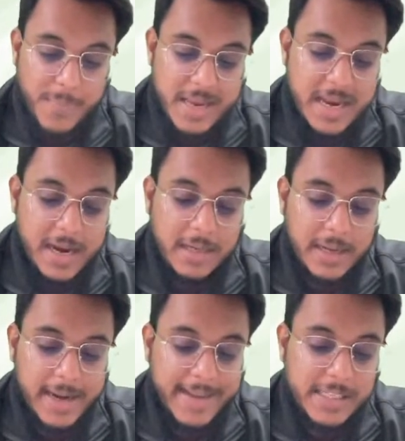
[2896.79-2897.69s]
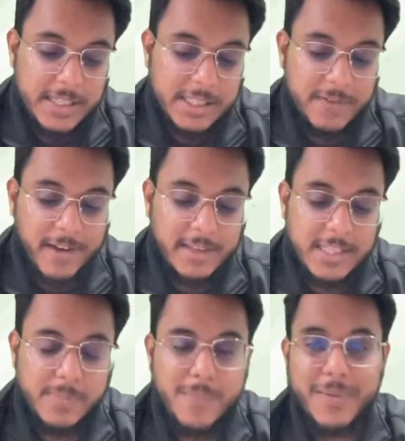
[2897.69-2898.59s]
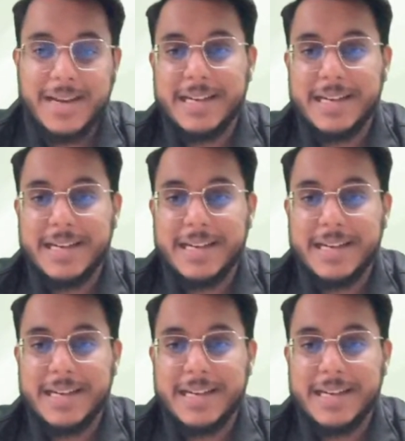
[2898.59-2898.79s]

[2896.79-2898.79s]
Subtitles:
B country can justify these people,